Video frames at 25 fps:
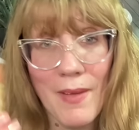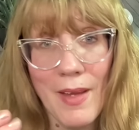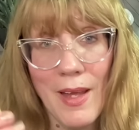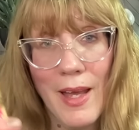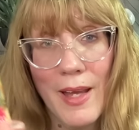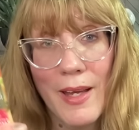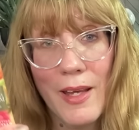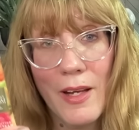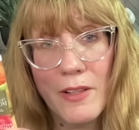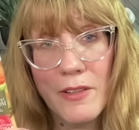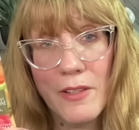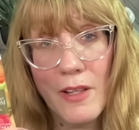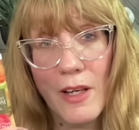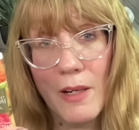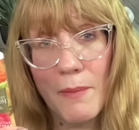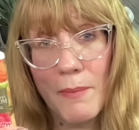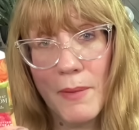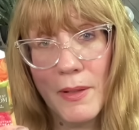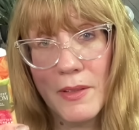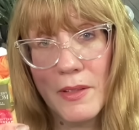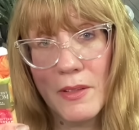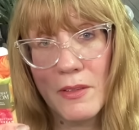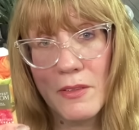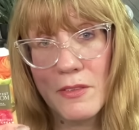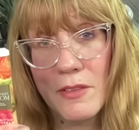I got to talk
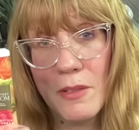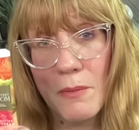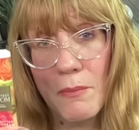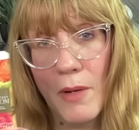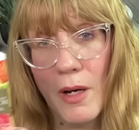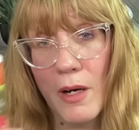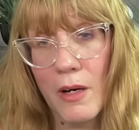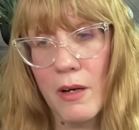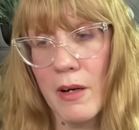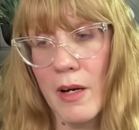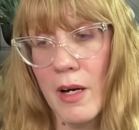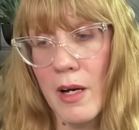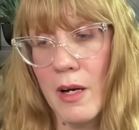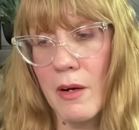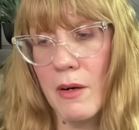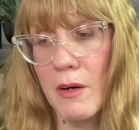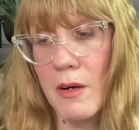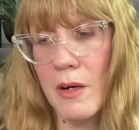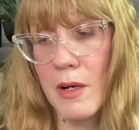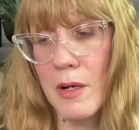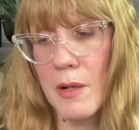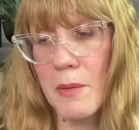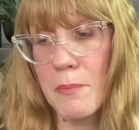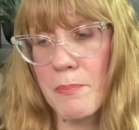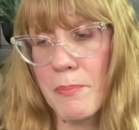about this
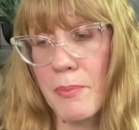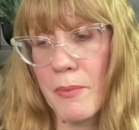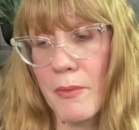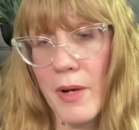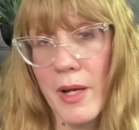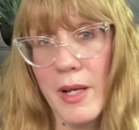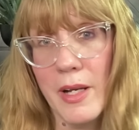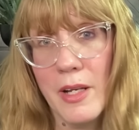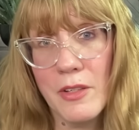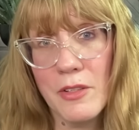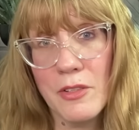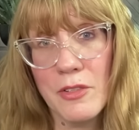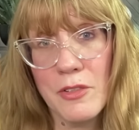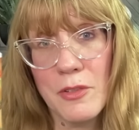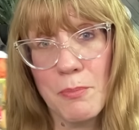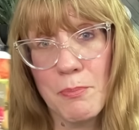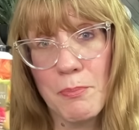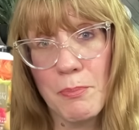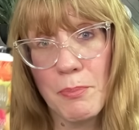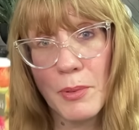tomorrow. Brightest